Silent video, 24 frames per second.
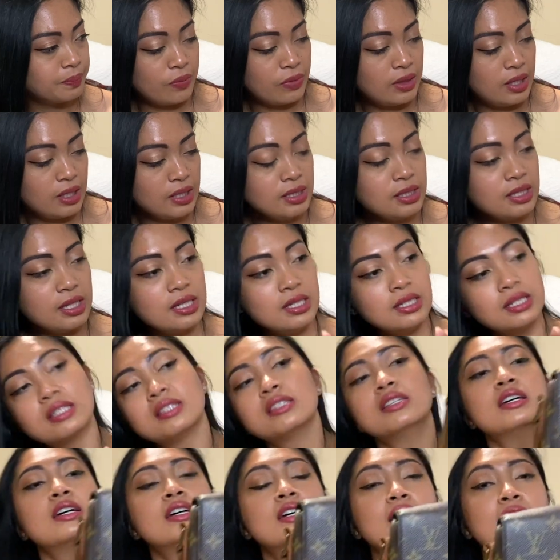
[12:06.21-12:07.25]
This is
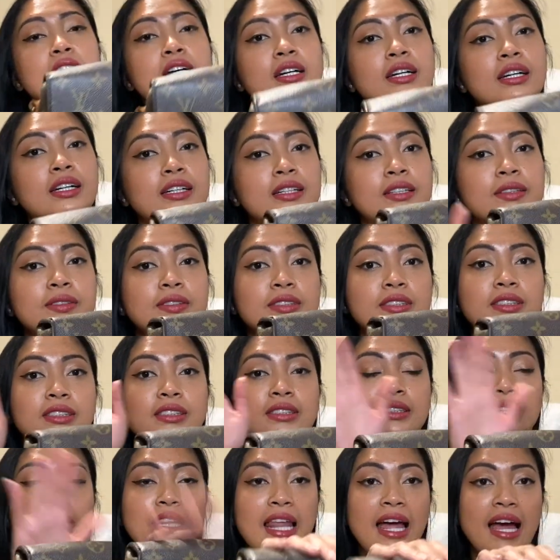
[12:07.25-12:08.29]
the
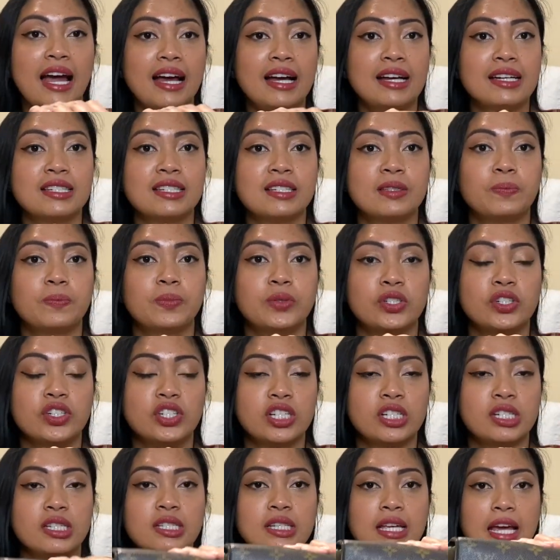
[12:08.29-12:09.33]
last
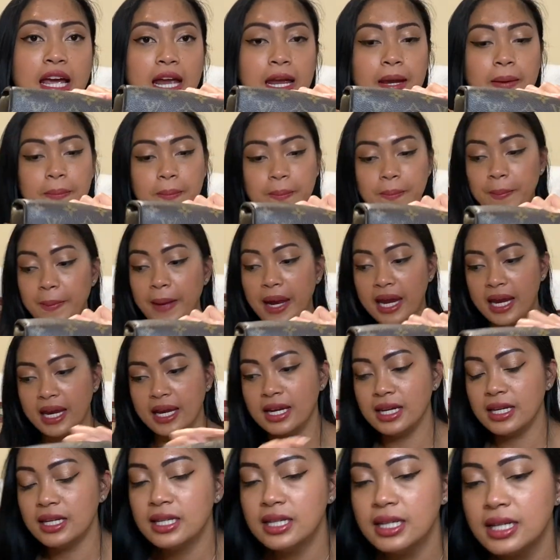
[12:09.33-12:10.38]
purchase I
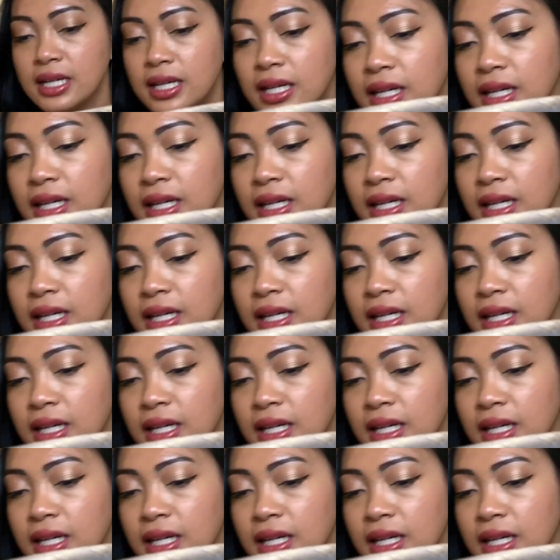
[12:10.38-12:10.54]
made.